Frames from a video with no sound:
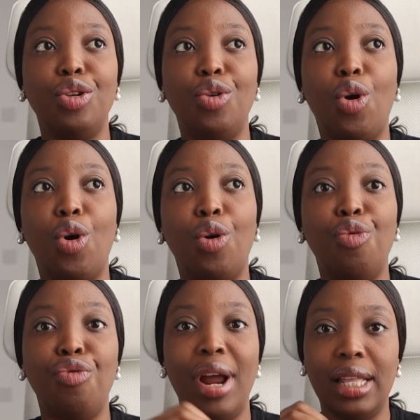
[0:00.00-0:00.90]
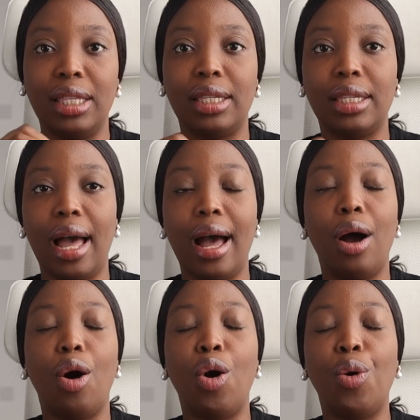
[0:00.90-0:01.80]
your rents
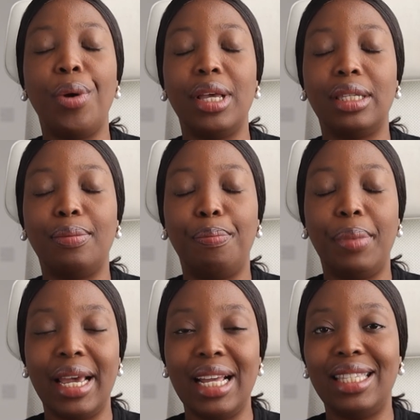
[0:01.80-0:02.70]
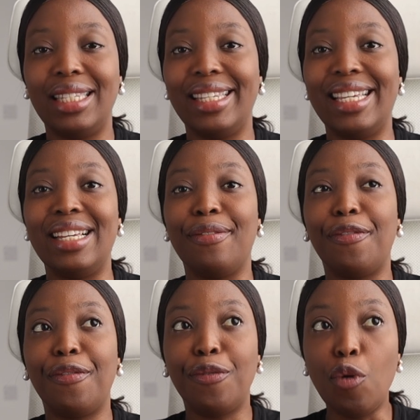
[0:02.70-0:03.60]
are always paid in
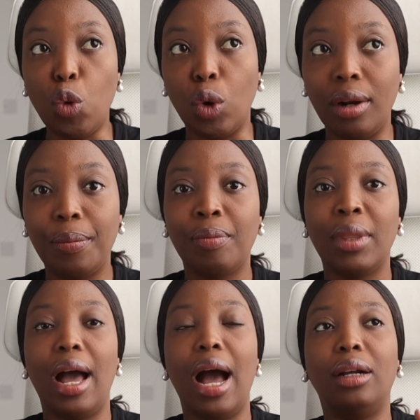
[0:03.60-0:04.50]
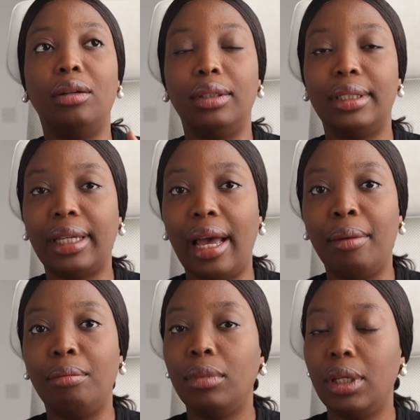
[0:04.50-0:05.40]
full and on
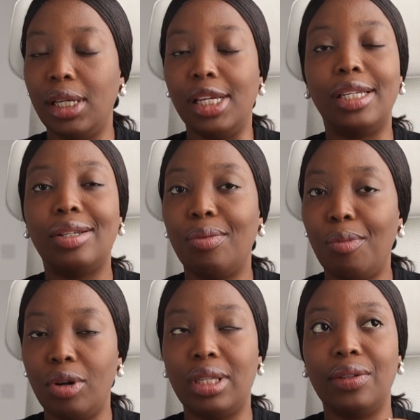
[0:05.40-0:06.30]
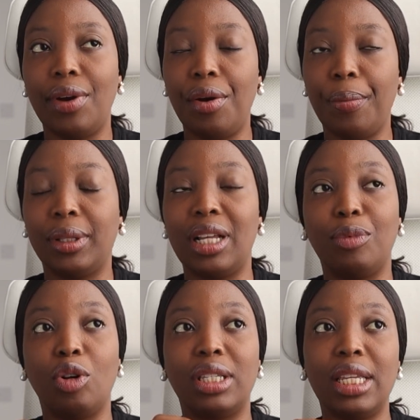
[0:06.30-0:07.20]
time each month. It's very important,
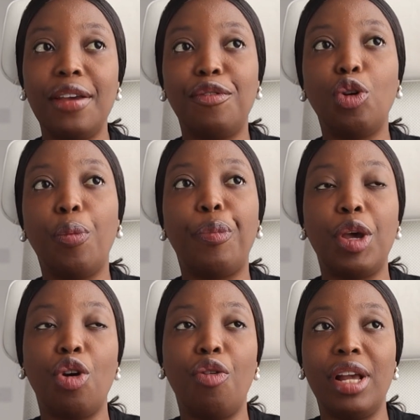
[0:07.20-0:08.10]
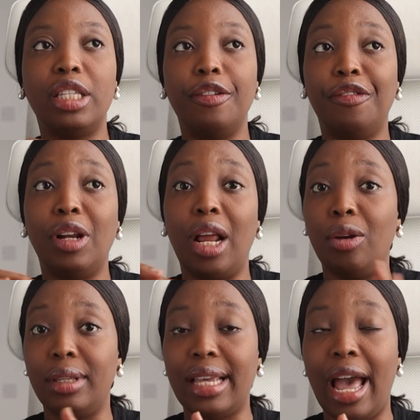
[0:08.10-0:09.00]
because if you don't pay your rent in full and
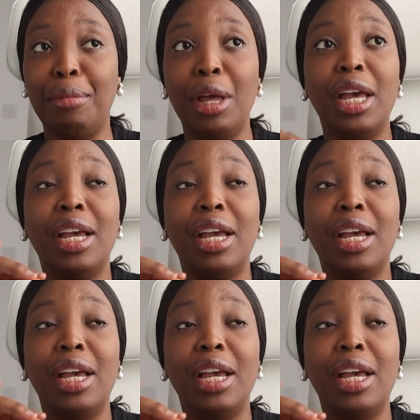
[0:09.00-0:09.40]
on time,